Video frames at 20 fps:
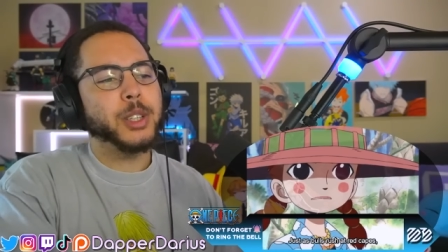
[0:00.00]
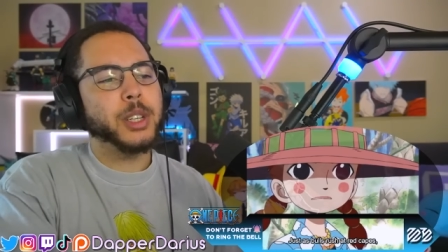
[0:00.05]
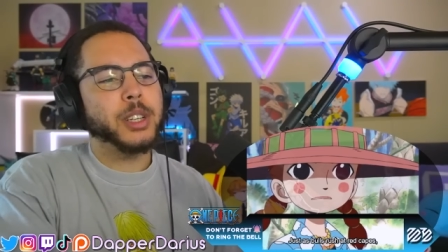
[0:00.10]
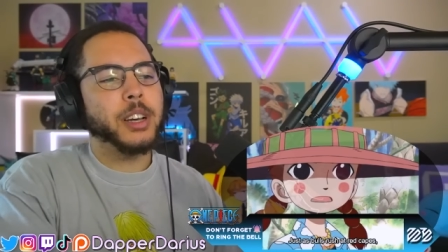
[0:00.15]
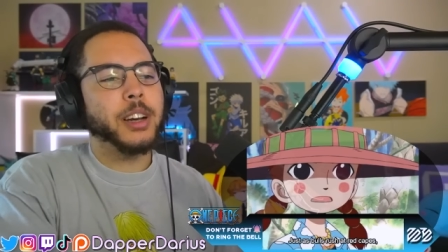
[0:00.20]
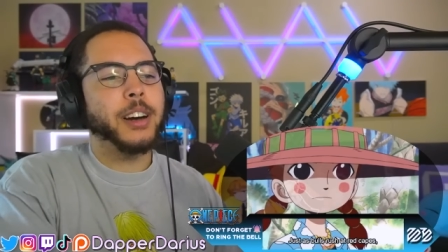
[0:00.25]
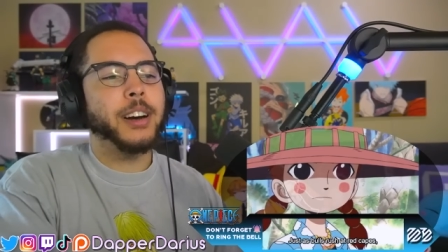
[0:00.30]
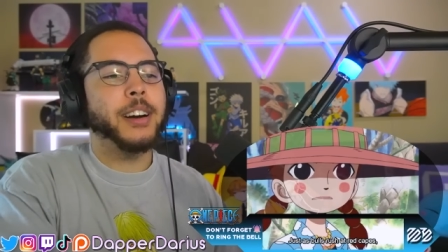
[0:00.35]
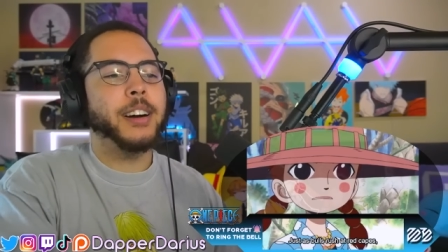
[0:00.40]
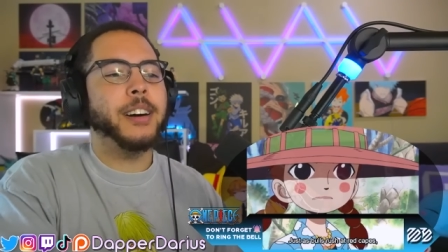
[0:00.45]

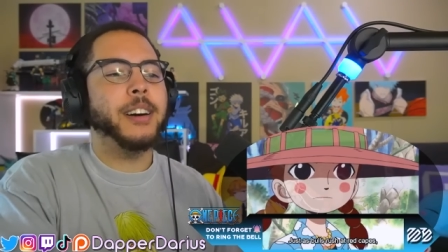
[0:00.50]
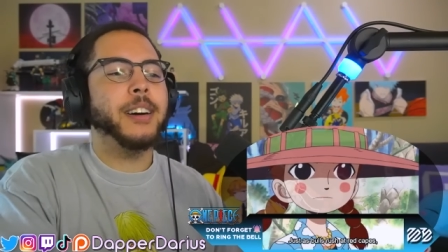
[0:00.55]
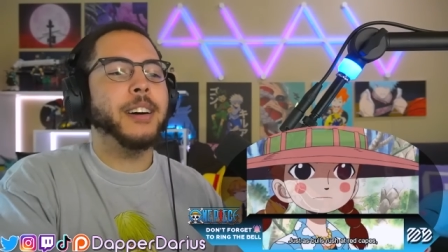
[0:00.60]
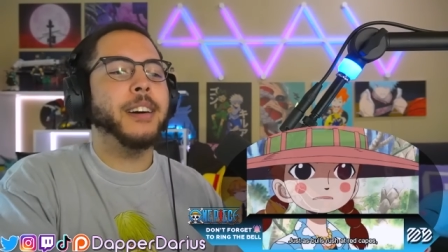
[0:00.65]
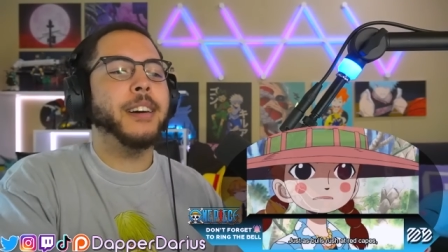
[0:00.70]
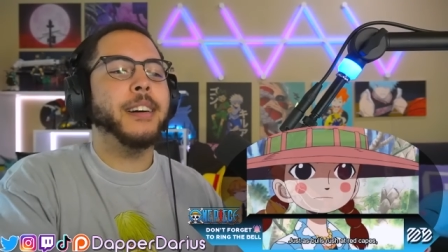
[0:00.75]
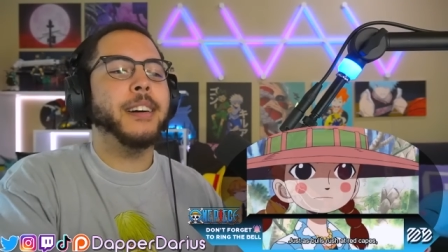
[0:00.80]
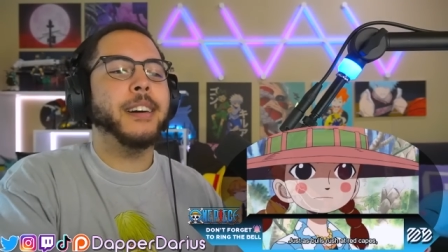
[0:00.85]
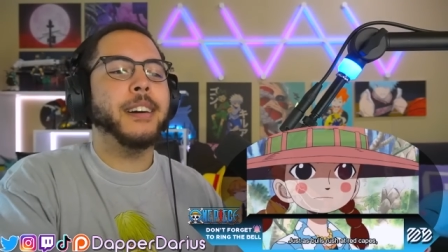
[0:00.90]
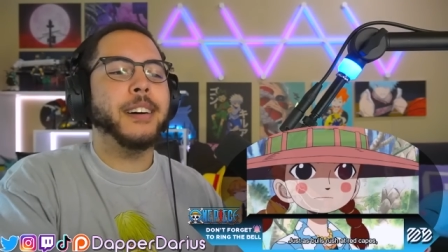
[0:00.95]

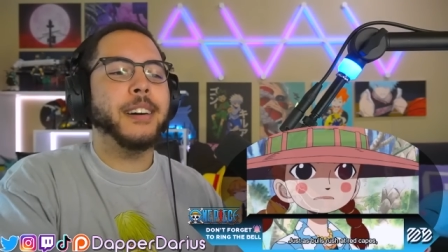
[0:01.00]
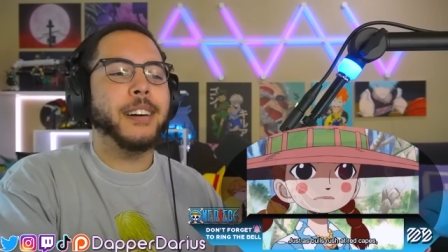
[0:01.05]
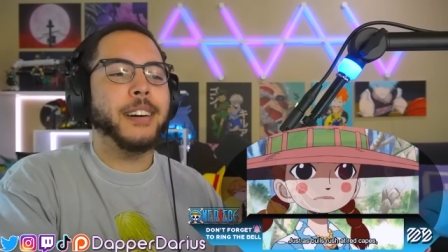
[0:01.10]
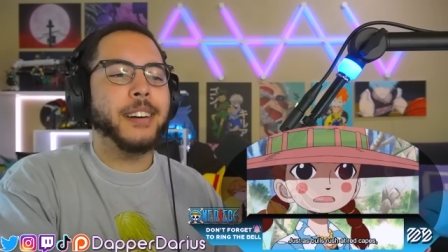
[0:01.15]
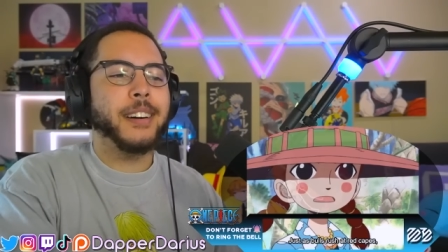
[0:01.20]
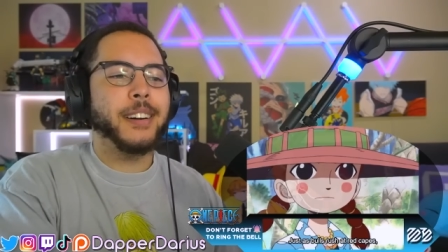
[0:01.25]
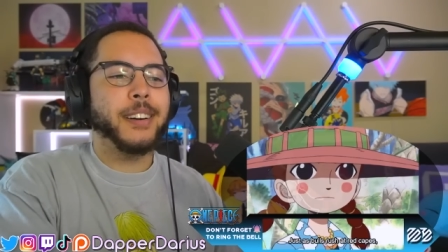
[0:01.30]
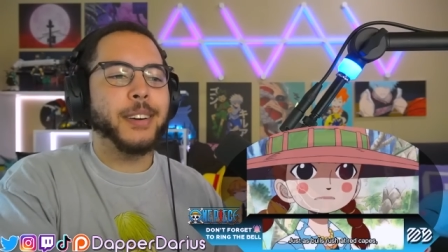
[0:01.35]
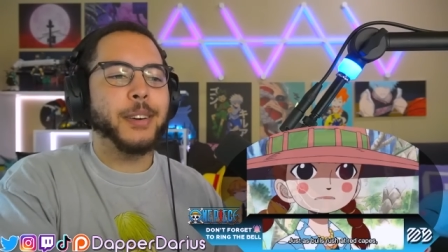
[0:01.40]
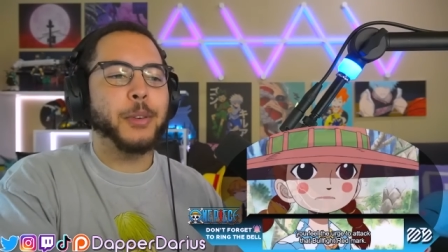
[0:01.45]

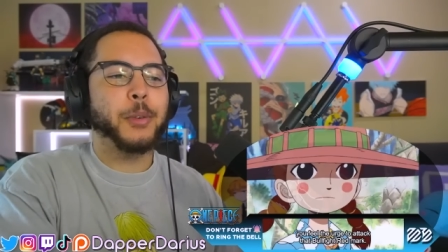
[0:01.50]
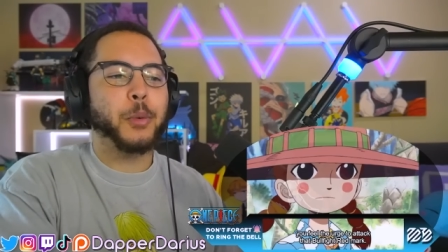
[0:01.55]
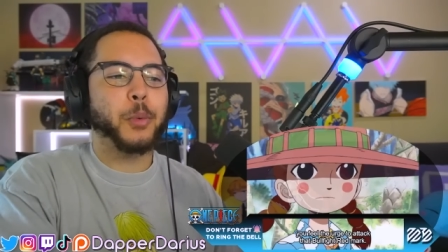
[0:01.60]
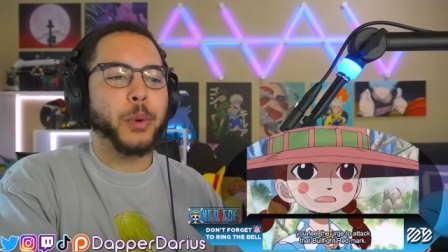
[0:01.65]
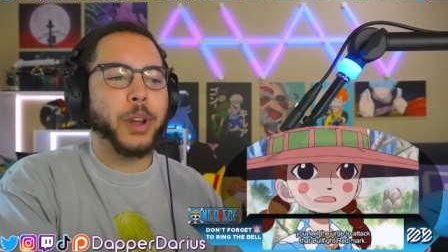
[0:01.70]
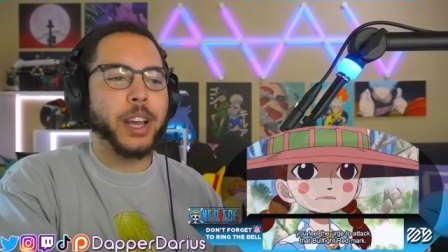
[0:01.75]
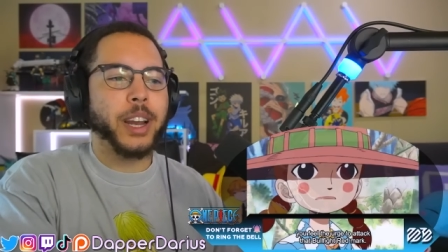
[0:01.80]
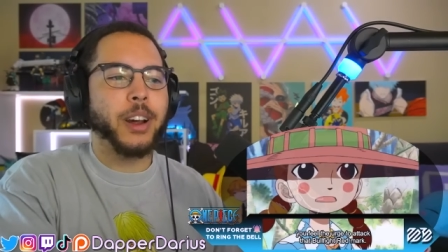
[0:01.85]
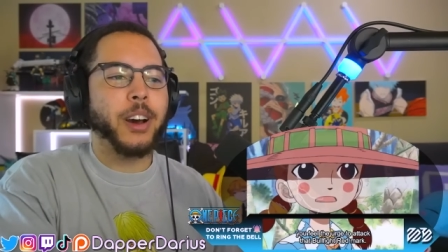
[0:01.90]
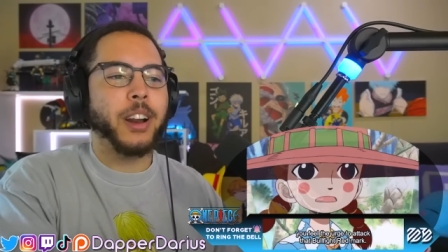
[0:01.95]
Oh,
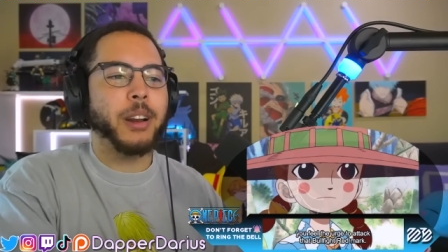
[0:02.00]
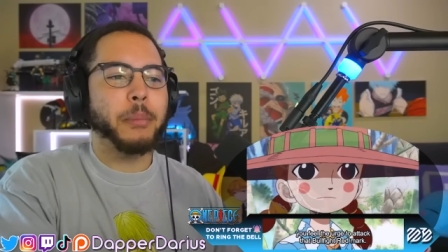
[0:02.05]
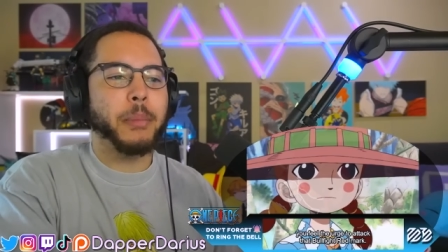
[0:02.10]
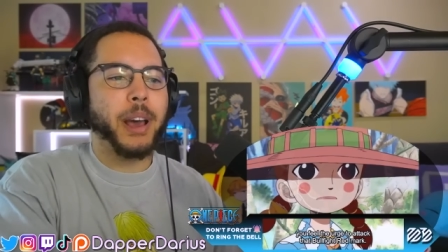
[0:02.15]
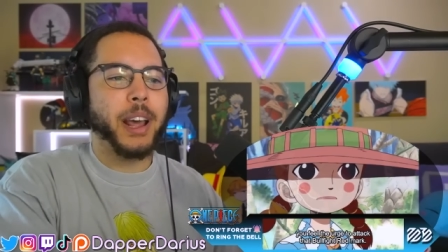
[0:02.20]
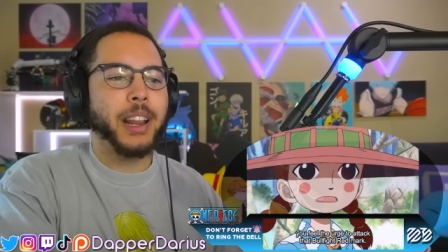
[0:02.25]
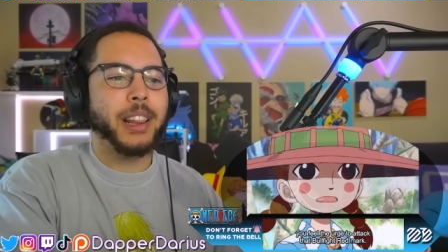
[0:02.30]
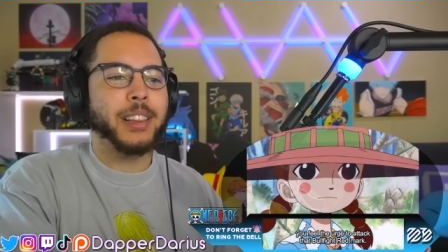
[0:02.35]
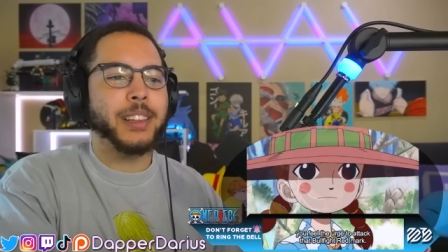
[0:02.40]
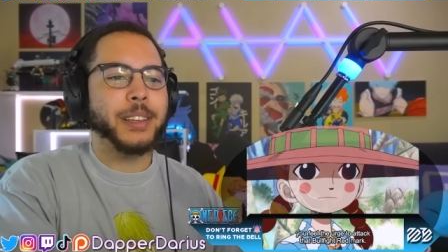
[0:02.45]
red
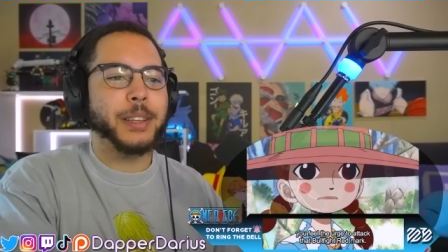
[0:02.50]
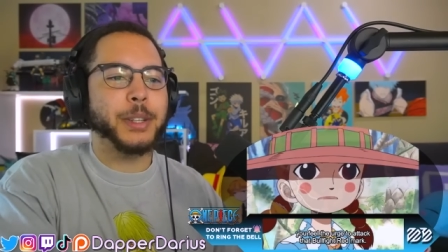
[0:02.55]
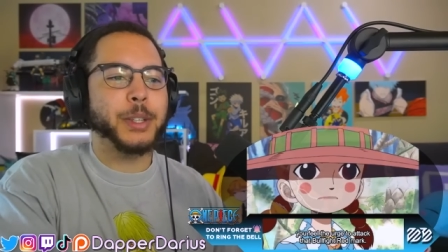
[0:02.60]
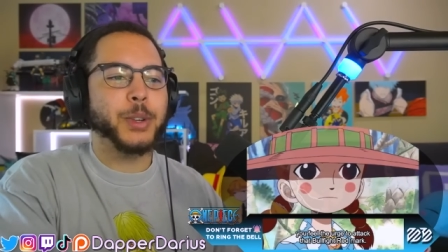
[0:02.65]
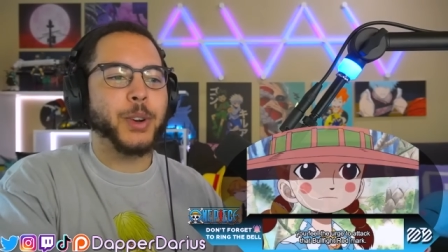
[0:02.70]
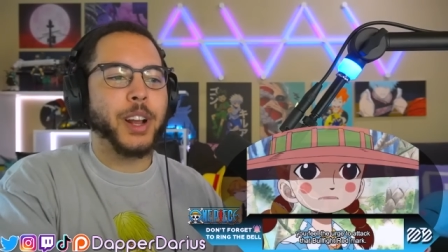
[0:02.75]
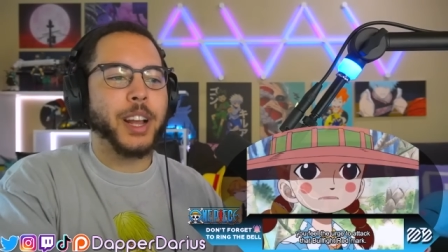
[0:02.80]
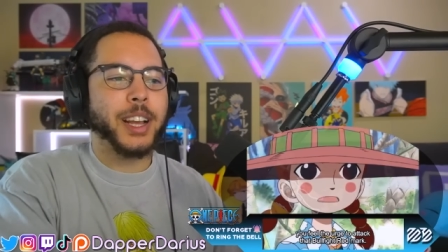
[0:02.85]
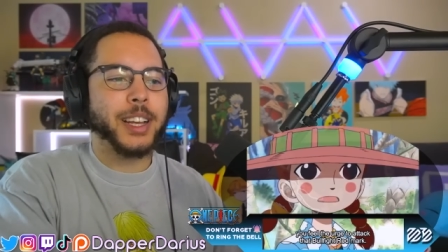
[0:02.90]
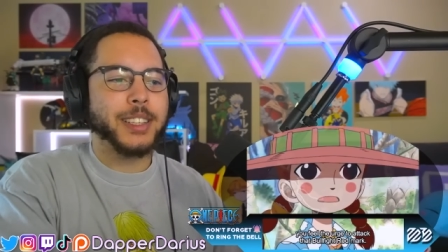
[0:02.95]
automatically
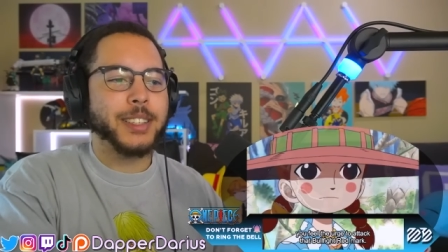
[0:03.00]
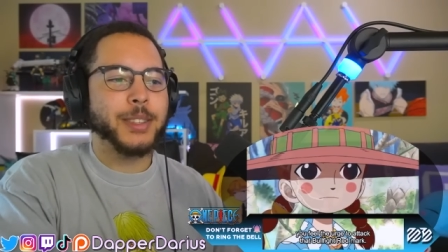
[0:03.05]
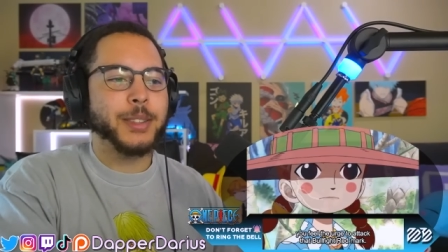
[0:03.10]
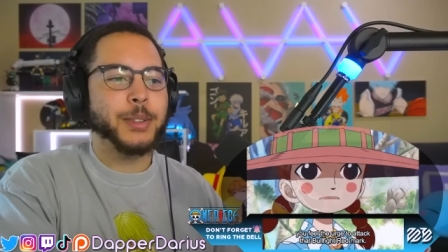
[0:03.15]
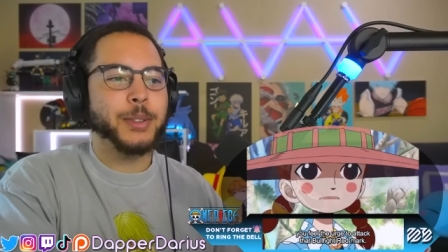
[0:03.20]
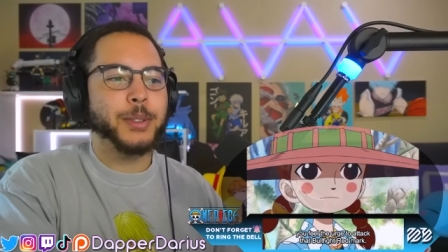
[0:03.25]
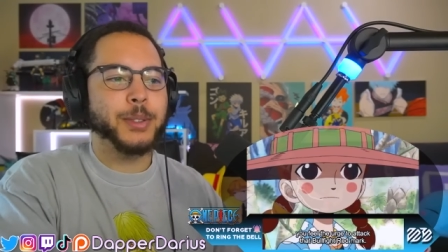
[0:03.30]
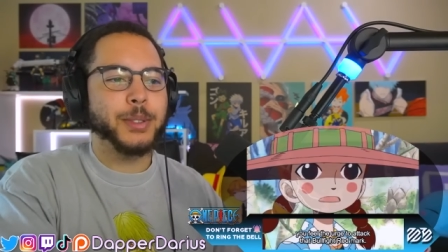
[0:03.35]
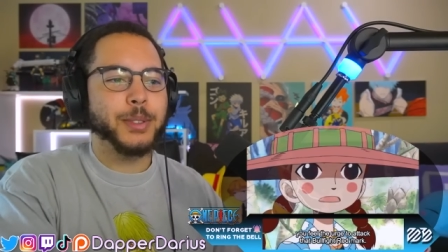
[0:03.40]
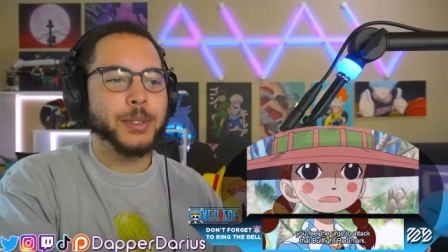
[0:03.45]
attracts you.